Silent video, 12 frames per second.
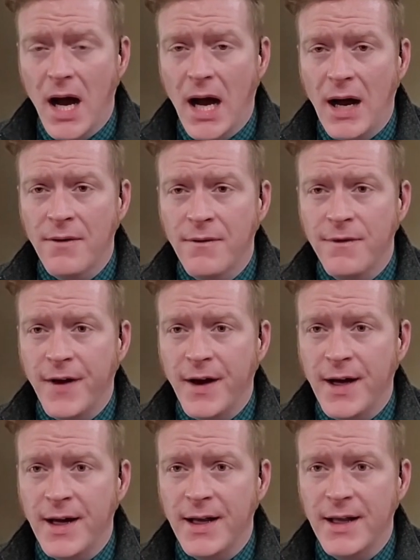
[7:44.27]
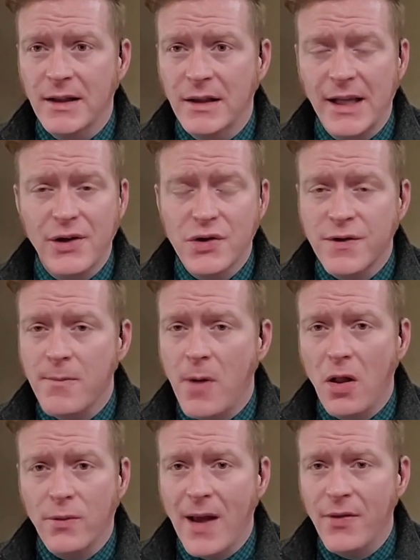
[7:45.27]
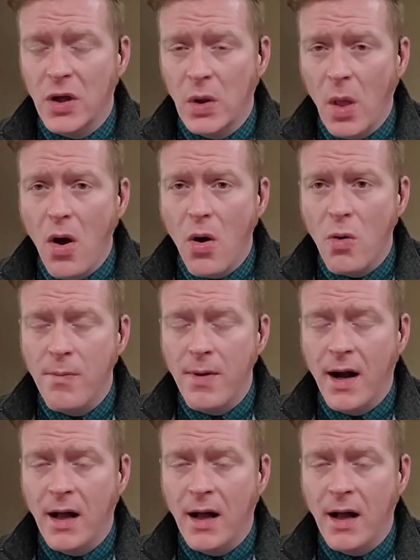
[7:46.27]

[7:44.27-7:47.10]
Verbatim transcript: of leaders from all around the globe?